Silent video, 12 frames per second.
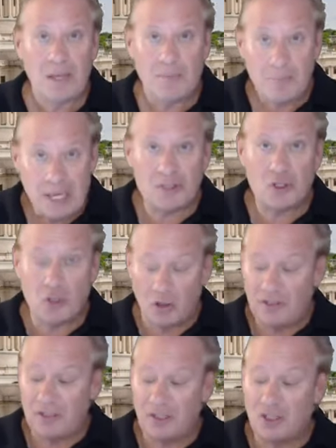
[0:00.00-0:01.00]
Pest
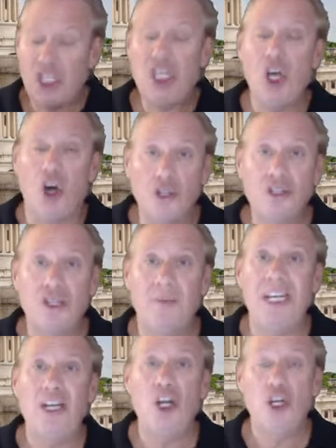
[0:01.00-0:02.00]
Services, the
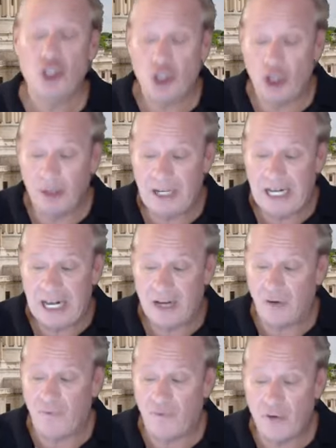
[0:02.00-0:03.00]
ultimate
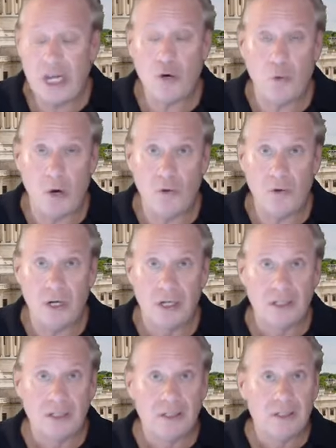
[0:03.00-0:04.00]
terminator. Free quote.
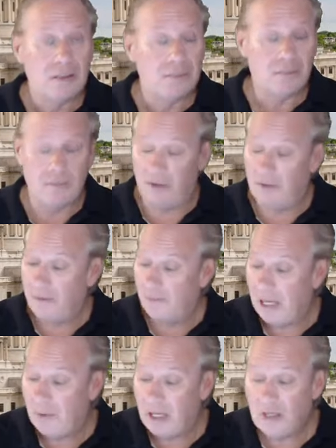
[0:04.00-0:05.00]

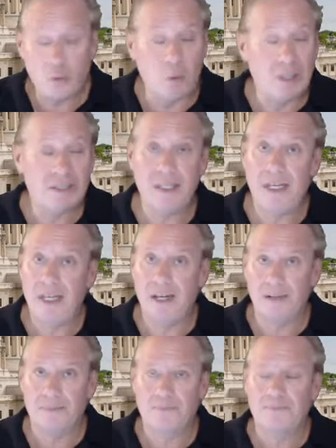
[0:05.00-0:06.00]
Maybe it's once a
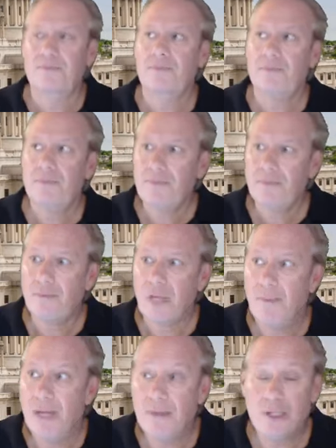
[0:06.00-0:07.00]
year.
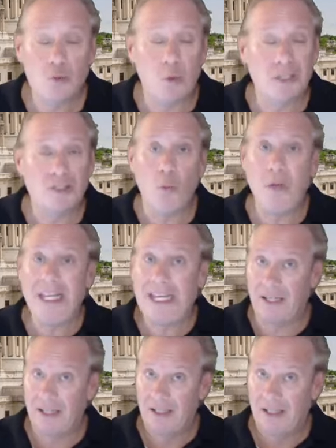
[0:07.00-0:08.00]
Maybe it's once a week.
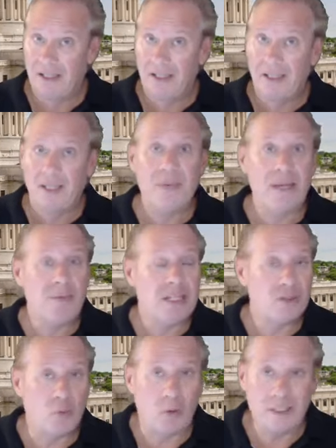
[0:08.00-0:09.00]
Maybe
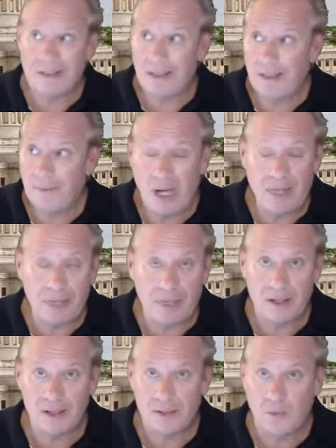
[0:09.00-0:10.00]
it's once a month,
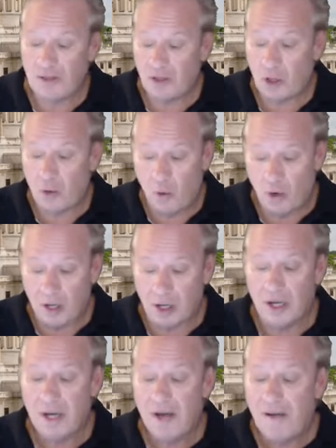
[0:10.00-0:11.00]
once a quarter.
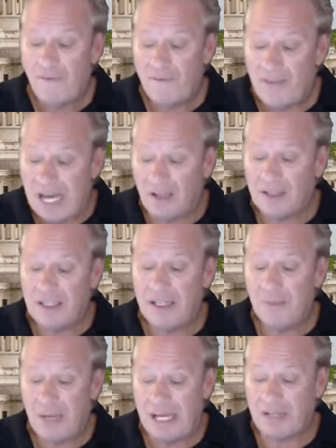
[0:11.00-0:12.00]

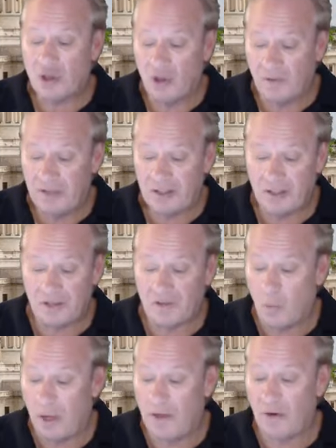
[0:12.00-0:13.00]
Falcon Pest Services,
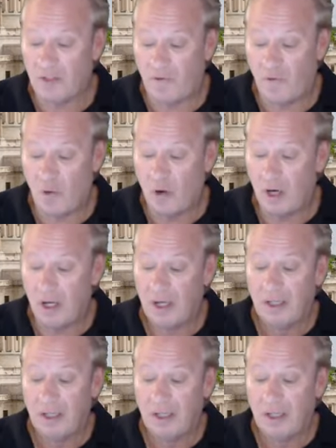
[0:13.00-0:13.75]
whether it's for